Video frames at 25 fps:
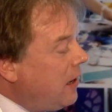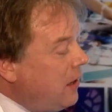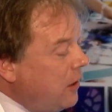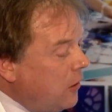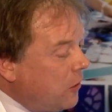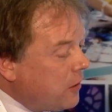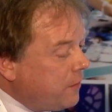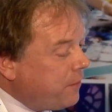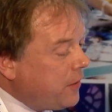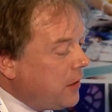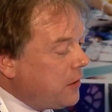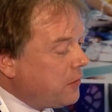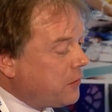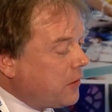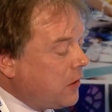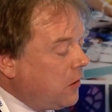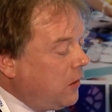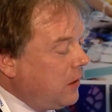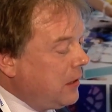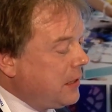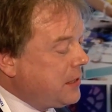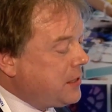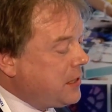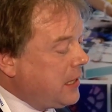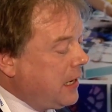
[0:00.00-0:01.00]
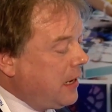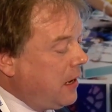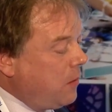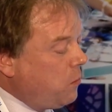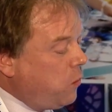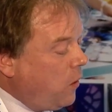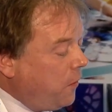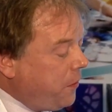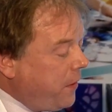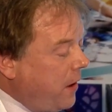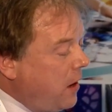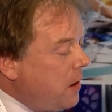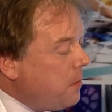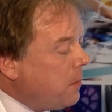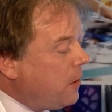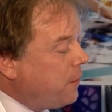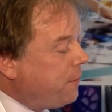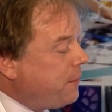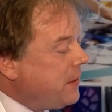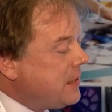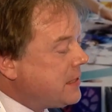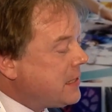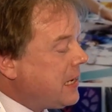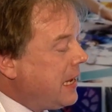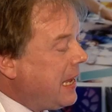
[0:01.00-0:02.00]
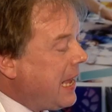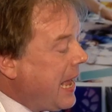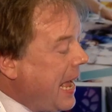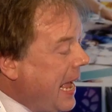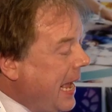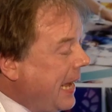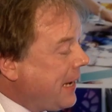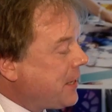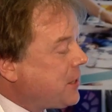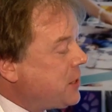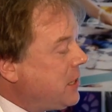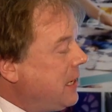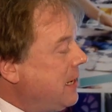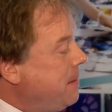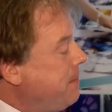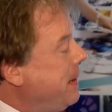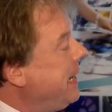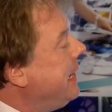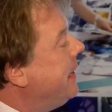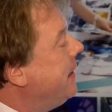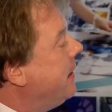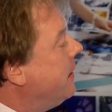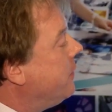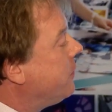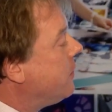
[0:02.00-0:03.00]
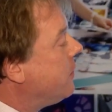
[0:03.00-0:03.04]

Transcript: A lot of those colleges, what the Home Office actually mean